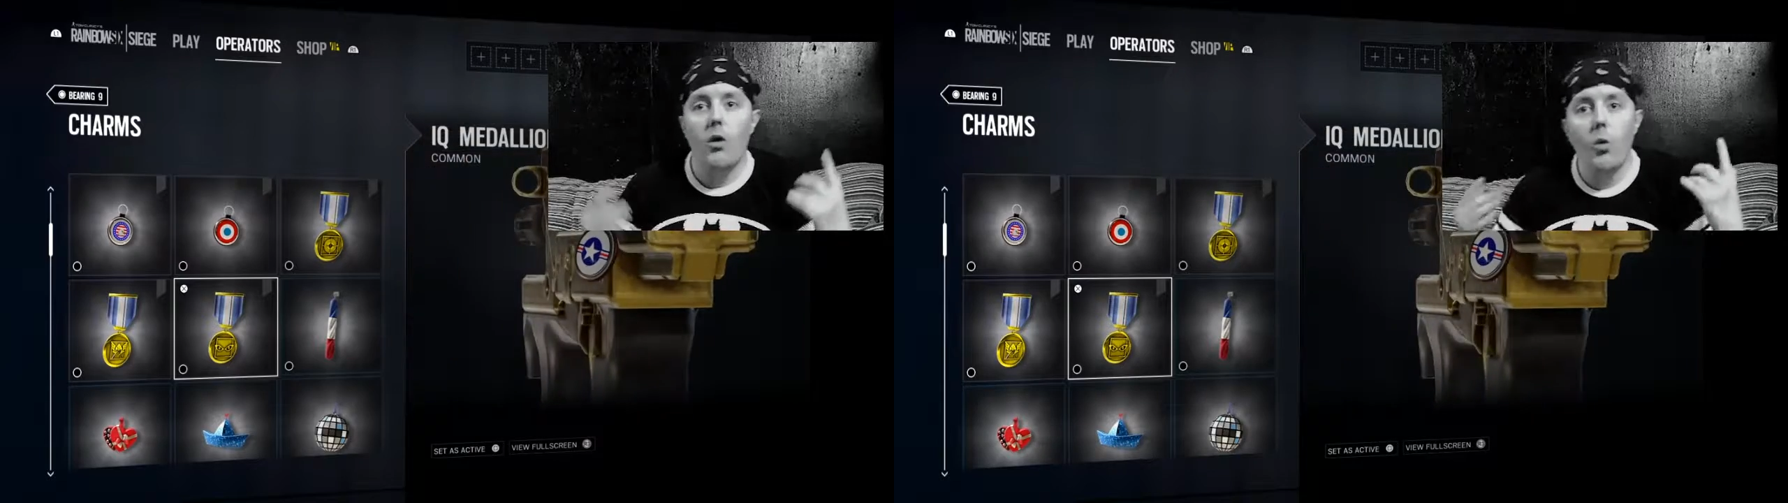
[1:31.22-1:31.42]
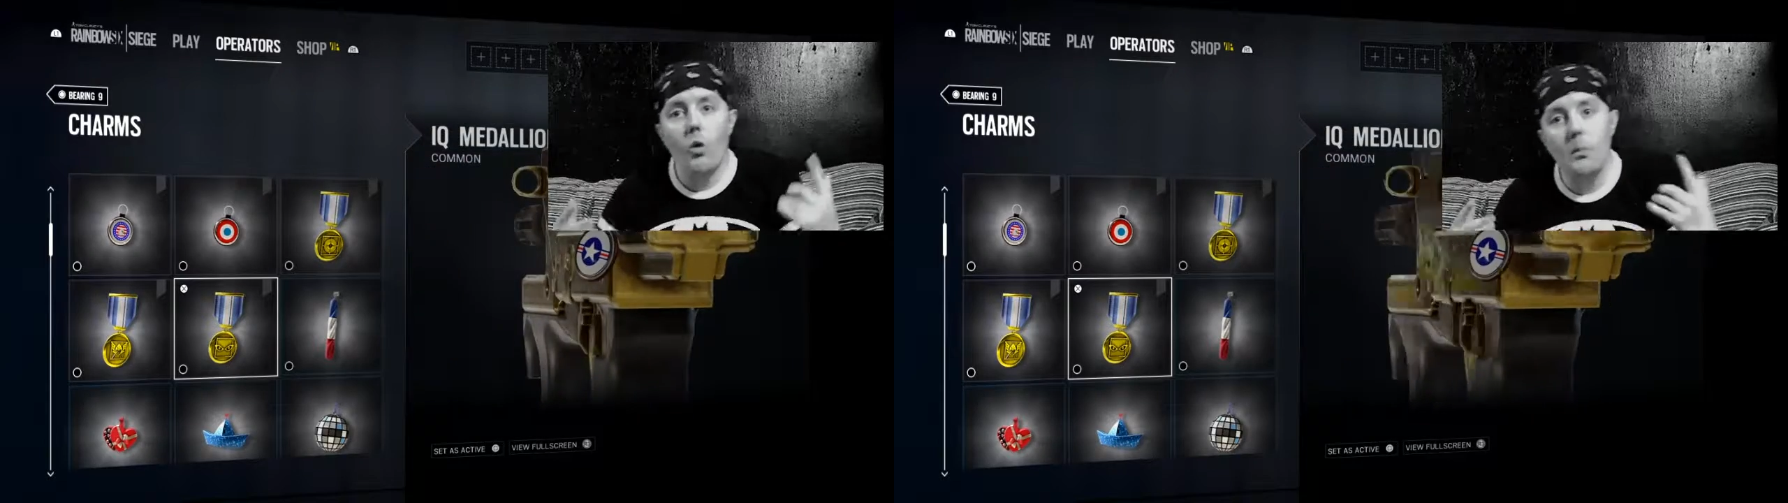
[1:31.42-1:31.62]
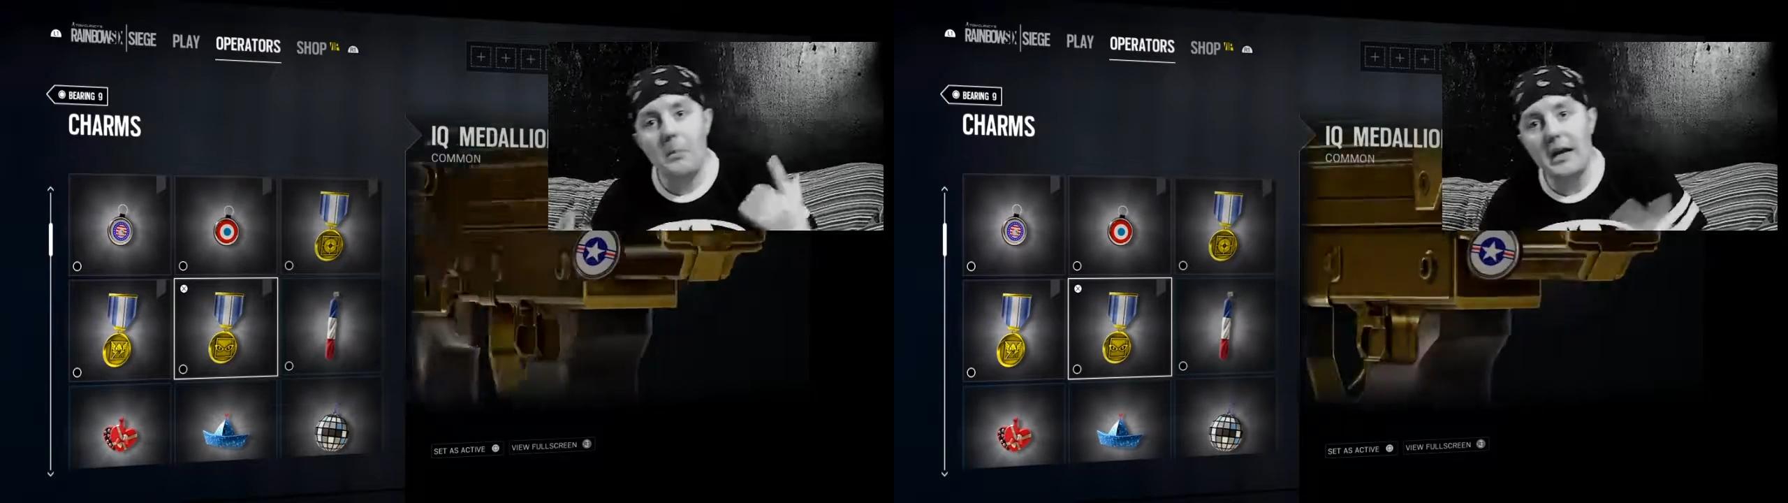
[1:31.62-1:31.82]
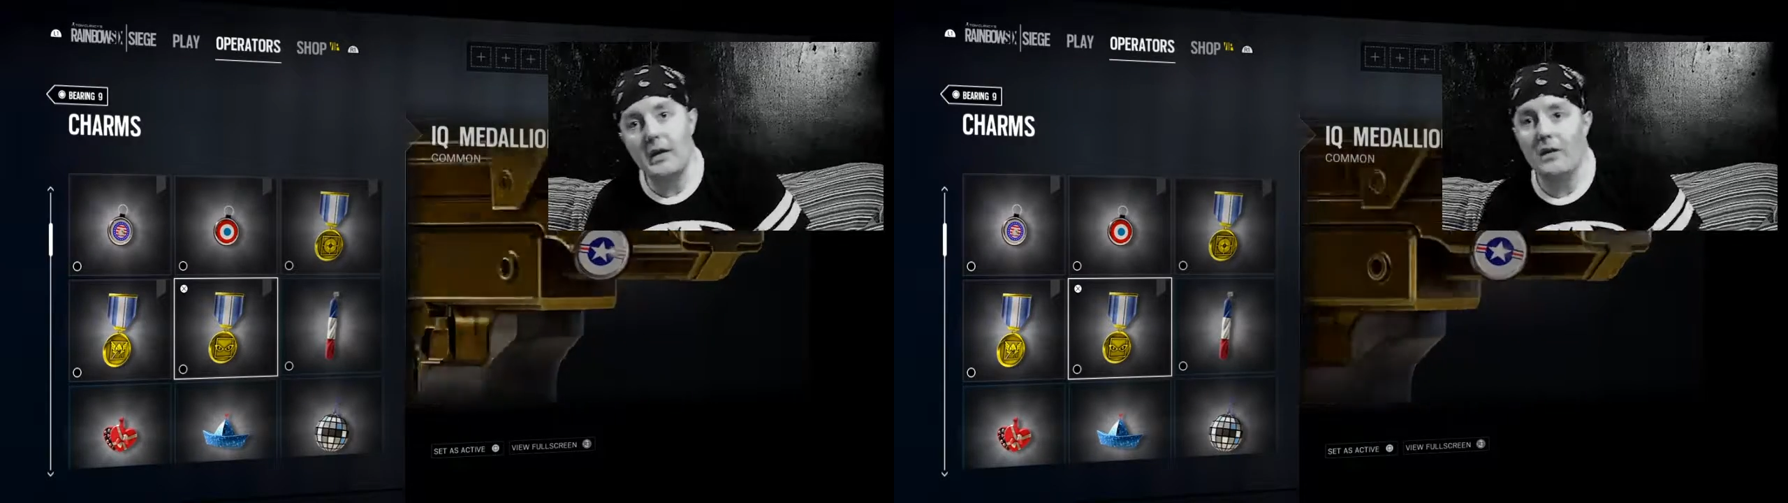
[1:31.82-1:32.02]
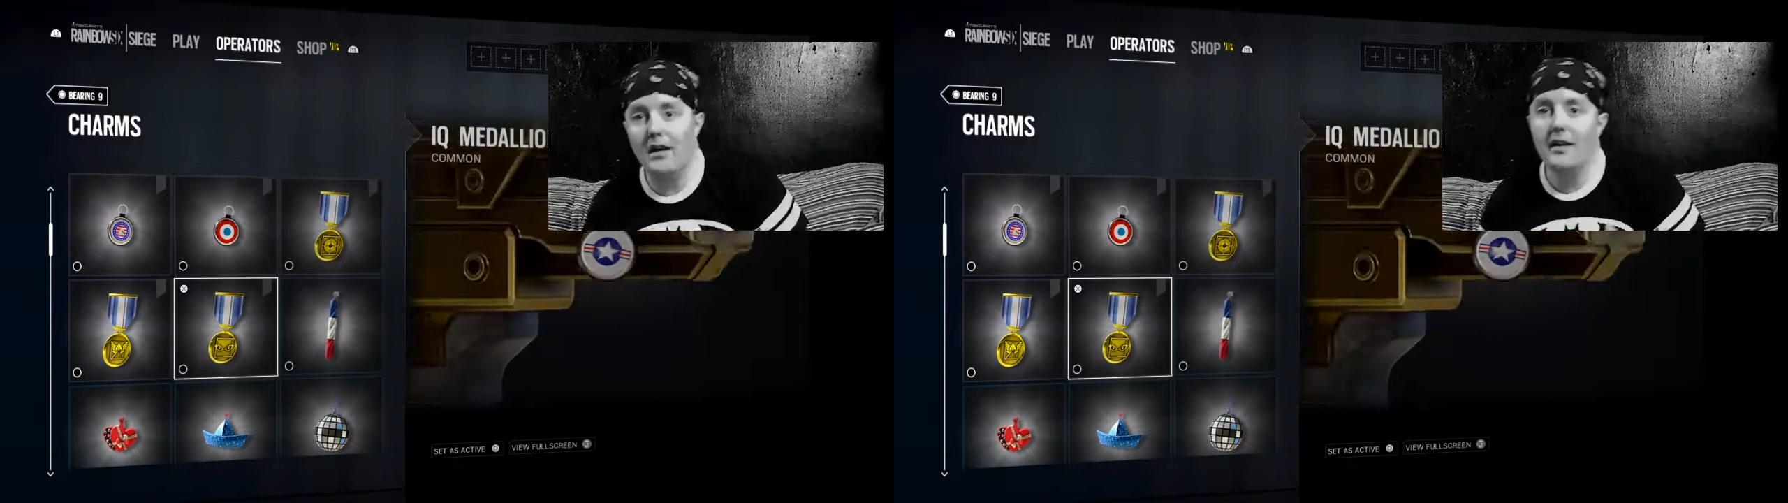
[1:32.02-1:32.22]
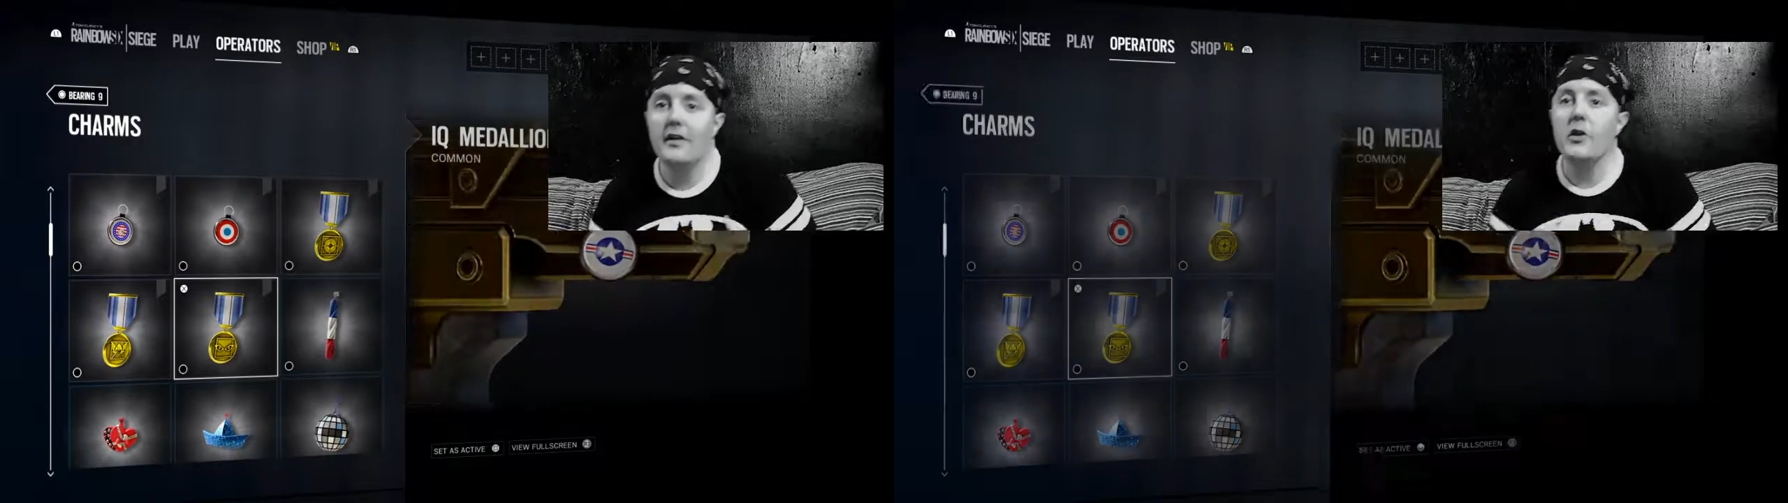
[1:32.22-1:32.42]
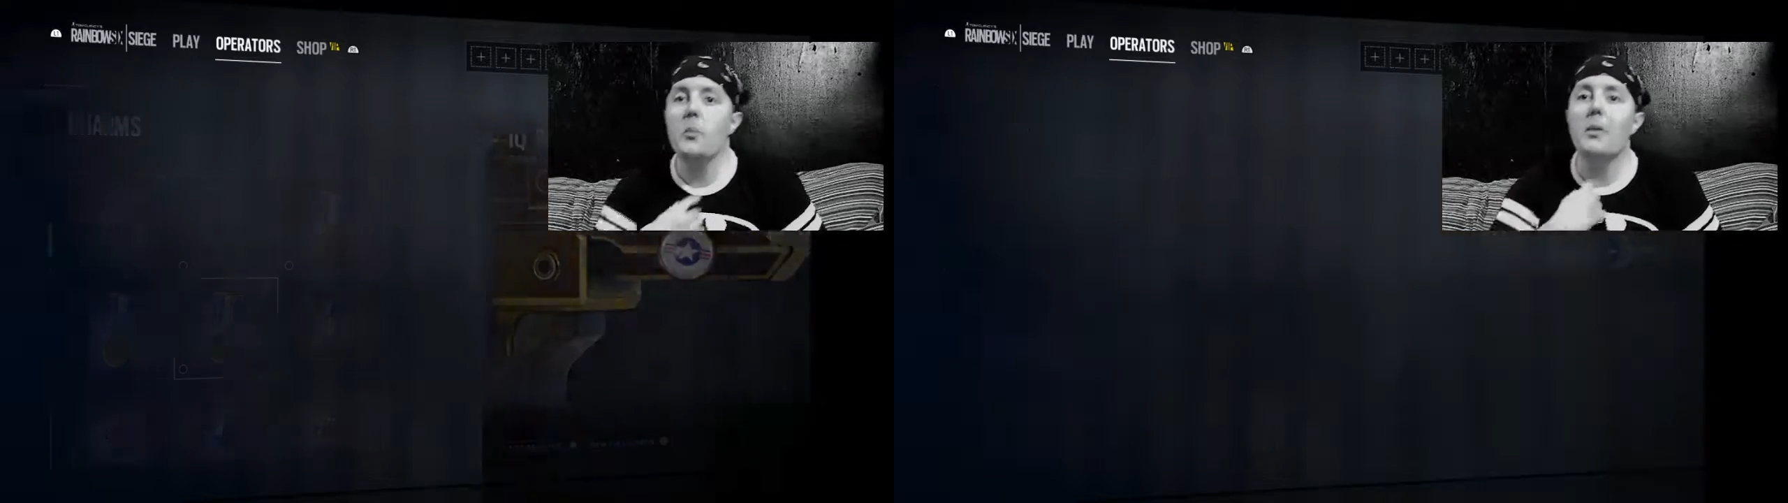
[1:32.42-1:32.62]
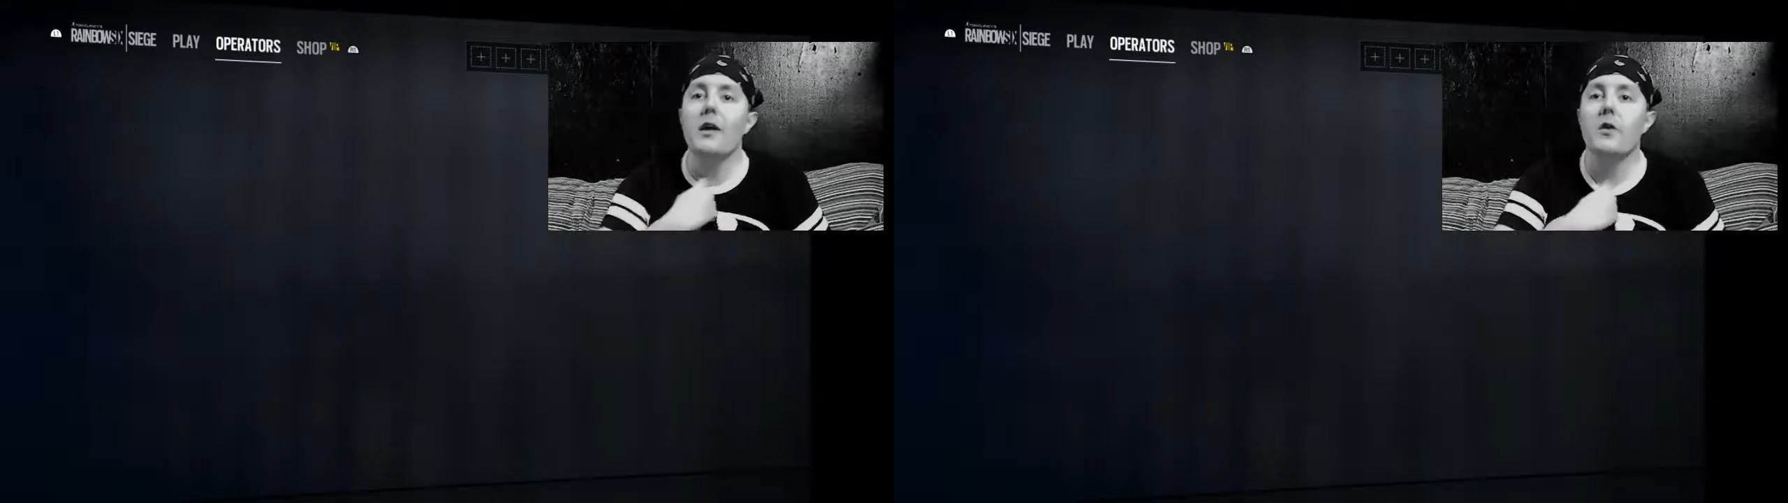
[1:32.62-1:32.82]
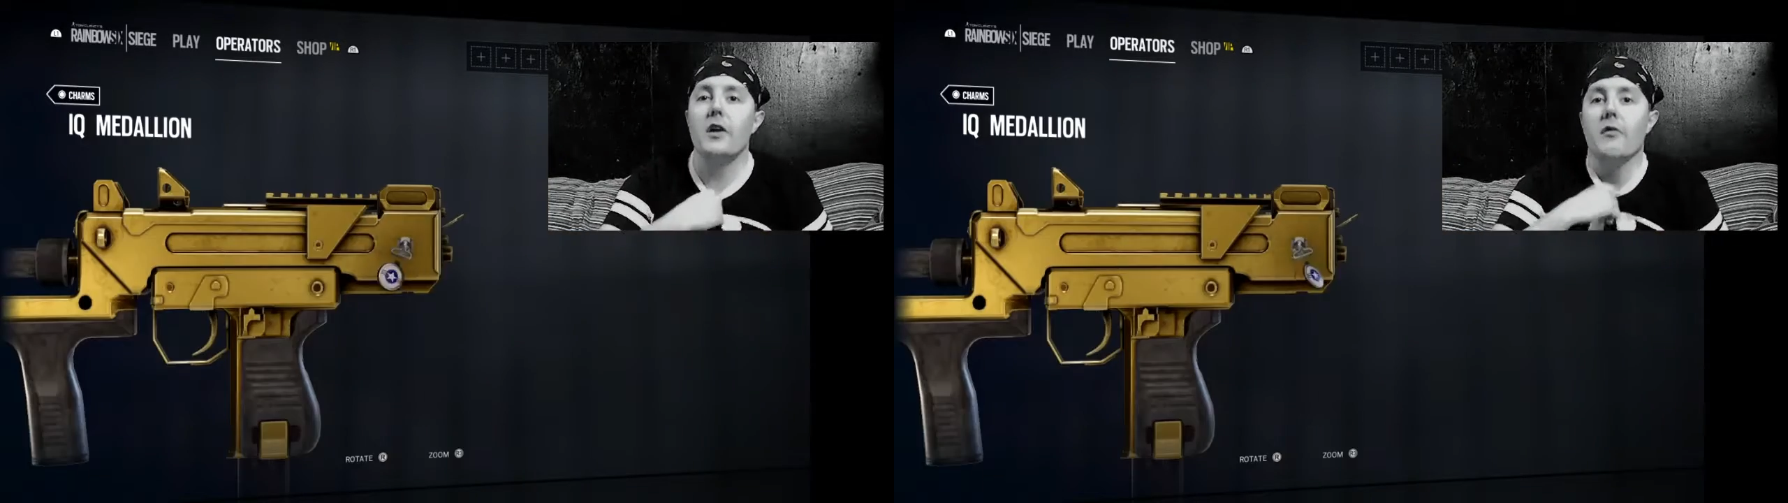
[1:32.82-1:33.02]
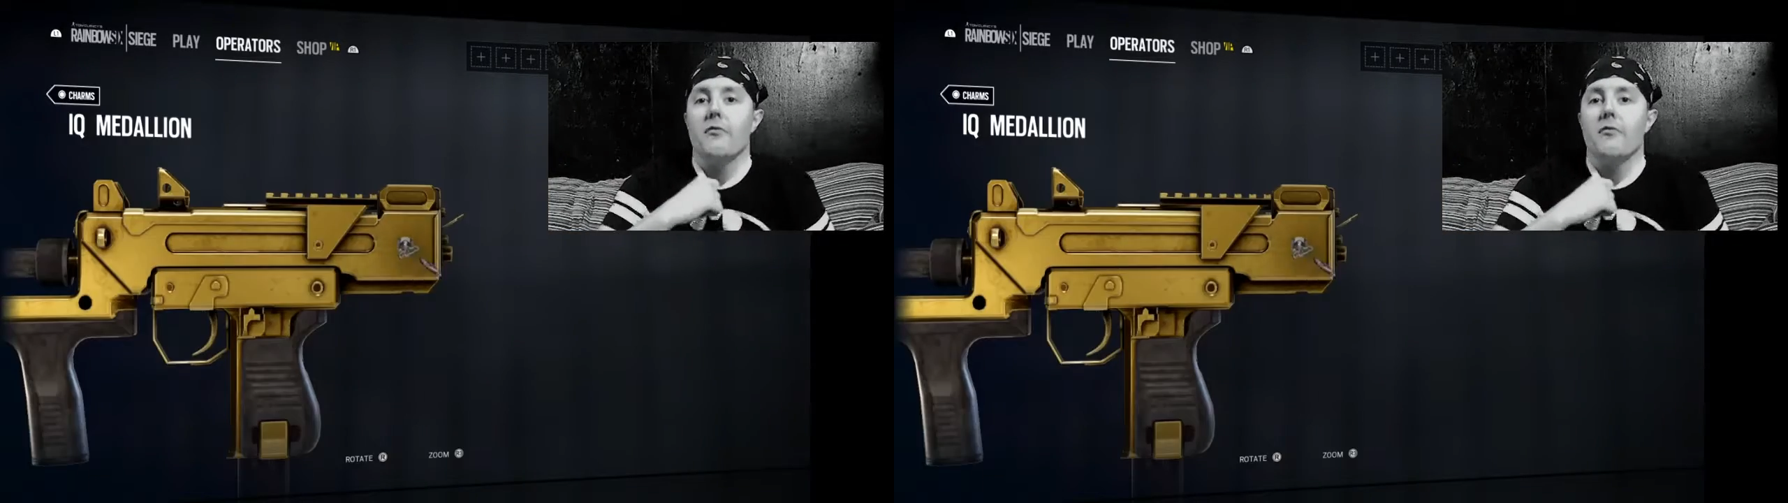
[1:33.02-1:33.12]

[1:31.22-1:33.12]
or mira you be looking